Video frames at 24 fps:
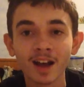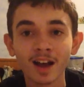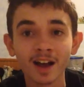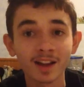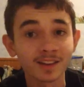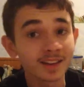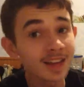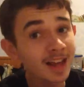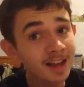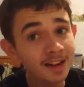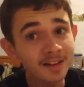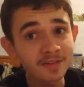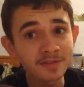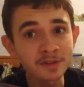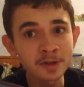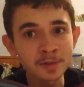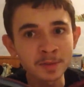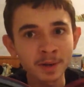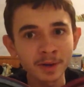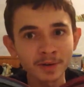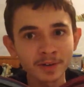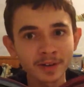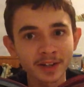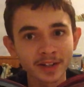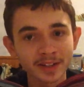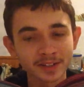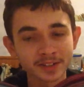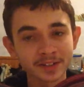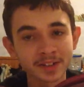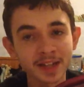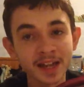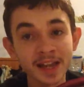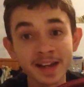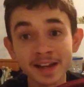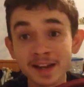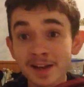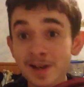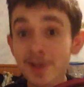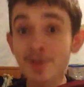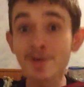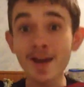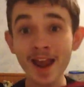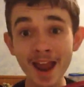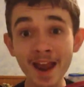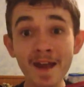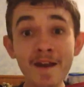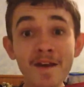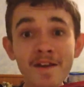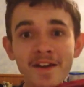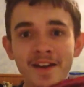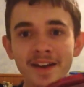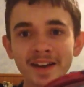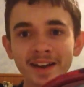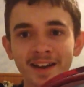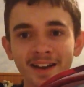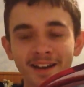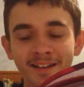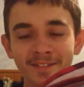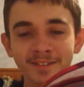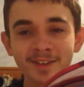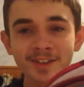A lot of new ponies and a new area,